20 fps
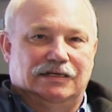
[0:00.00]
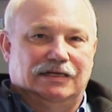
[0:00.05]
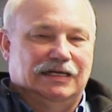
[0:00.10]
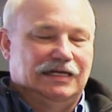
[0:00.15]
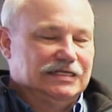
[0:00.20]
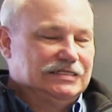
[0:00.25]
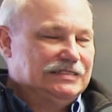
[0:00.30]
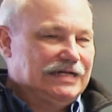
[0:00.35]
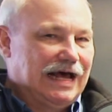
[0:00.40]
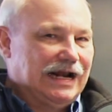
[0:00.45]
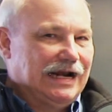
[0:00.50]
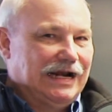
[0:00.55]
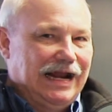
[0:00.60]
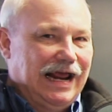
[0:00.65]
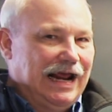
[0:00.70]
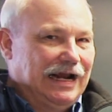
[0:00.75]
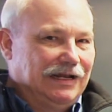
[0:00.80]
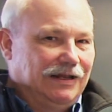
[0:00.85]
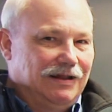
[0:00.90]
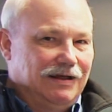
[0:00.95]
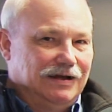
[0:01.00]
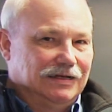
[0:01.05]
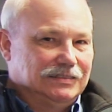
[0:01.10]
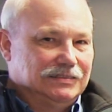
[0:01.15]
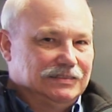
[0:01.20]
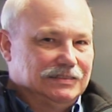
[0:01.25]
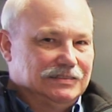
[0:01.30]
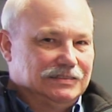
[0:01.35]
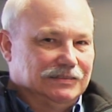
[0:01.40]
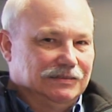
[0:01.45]
It's not an analog
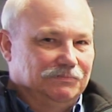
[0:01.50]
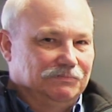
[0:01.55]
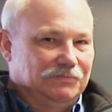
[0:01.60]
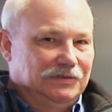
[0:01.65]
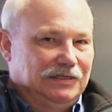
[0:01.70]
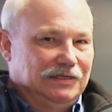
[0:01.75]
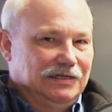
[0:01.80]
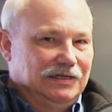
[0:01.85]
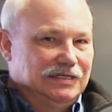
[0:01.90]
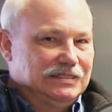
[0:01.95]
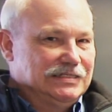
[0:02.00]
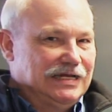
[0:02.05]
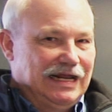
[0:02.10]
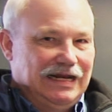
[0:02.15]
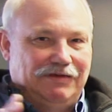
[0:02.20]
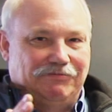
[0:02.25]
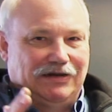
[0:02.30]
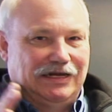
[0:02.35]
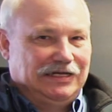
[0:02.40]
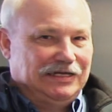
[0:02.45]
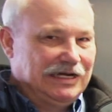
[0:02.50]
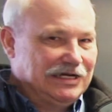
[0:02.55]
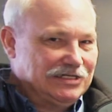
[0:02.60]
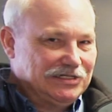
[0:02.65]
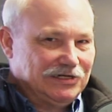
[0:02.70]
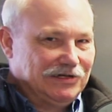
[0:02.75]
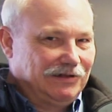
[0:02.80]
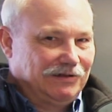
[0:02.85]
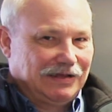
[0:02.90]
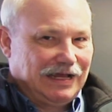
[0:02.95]
system. It's not even a
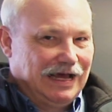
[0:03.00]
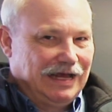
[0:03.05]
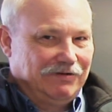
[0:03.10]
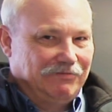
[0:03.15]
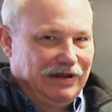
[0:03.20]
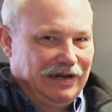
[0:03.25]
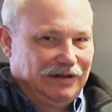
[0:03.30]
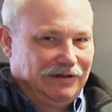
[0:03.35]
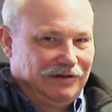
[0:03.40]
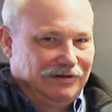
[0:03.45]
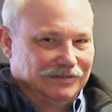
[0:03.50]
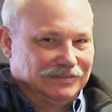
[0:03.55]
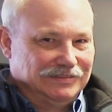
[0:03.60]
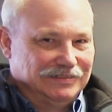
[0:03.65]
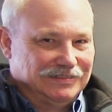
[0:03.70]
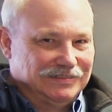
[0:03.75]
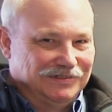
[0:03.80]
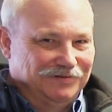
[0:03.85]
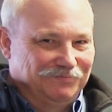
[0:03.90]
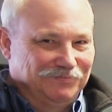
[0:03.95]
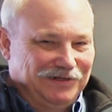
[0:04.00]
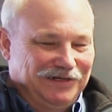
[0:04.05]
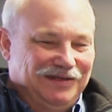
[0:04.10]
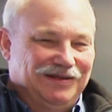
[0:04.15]
digital kind of analog system.